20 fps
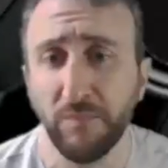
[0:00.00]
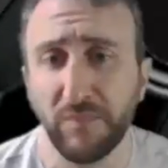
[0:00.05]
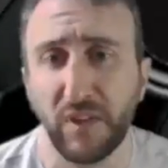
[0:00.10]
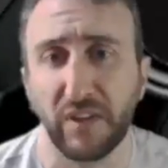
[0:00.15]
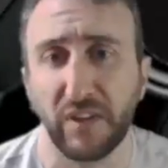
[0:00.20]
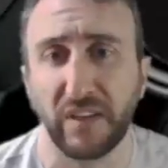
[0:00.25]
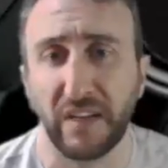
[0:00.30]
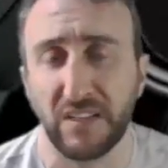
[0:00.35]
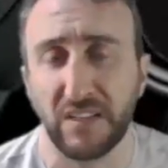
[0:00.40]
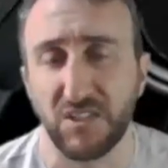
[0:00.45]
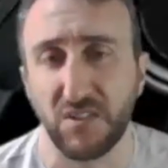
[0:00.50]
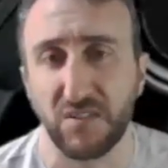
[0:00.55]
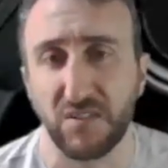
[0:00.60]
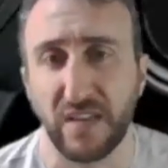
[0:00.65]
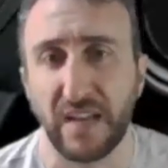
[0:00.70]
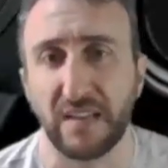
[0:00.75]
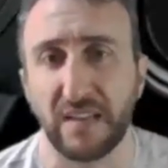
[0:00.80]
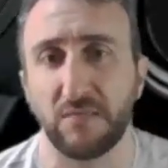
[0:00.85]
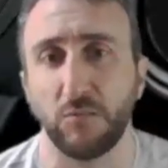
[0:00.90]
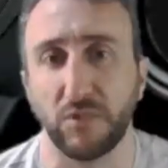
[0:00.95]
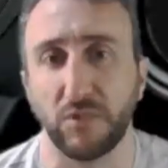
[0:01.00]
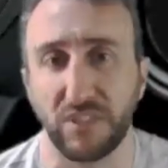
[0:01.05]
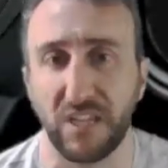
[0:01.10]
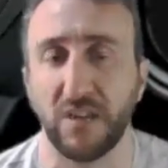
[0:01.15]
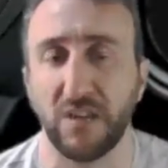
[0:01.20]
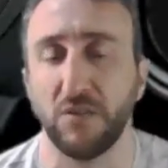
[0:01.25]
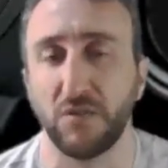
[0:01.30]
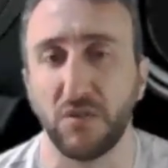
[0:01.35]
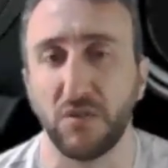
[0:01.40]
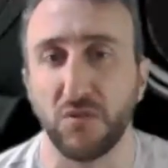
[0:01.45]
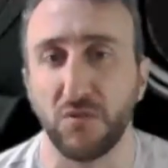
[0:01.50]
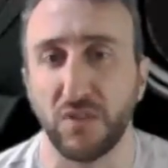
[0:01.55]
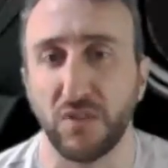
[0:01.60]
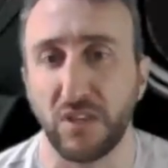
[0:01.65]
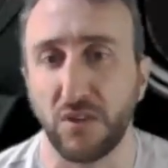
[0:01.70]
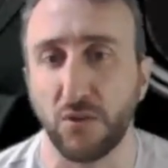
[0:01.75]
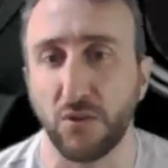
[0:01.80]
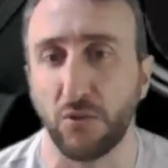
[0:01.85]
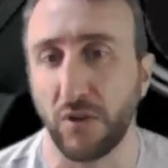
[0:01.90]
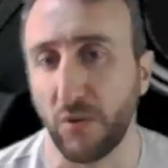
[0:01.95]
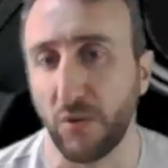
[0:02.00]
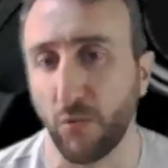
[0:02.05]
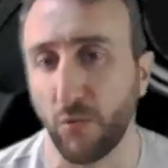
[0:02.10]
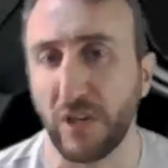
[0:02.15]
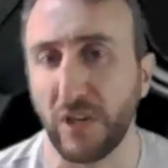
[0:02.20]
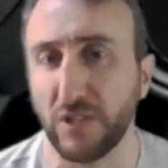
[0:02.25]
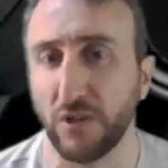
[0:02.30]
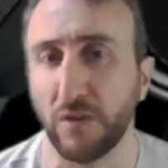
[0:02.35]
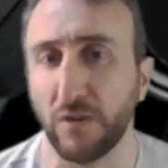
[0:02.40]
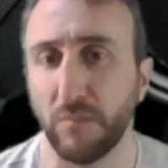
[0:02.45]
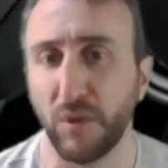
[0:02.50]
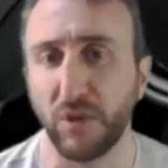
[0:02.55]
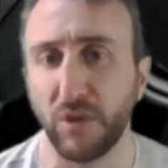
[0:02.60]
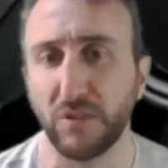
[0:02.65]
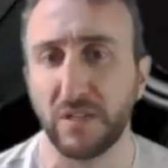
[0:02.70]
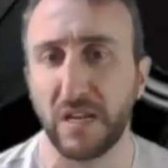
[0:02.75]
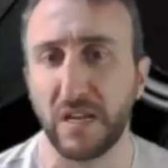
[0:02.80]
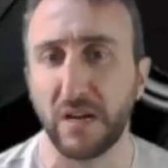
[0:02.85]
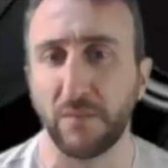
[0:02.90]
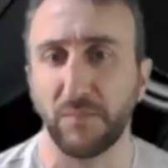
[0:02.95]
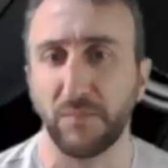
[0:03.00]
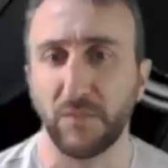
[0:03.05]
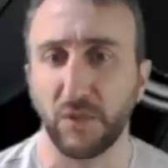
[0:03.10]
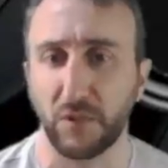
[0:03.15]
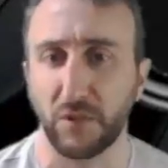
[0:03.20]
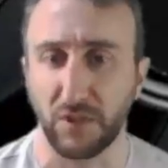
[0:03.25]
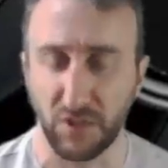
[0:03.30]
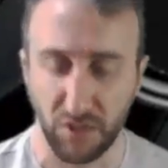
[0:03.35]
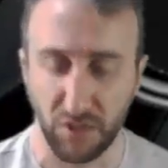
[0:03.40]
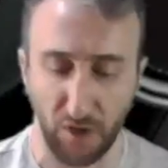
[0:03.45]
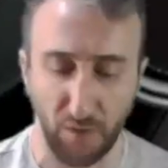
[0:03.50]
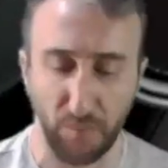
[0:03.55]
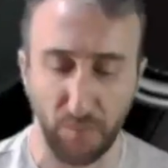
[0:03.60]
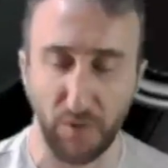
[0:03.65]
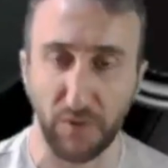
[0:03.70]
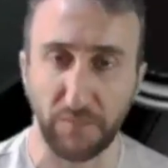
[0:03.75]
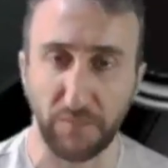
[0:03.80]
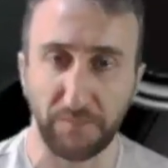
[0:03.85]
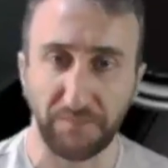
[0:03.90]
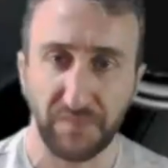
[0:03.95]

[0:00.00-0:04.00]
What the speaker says: Okay, so that will tell you that you're in red dot mode now, not in scope mode.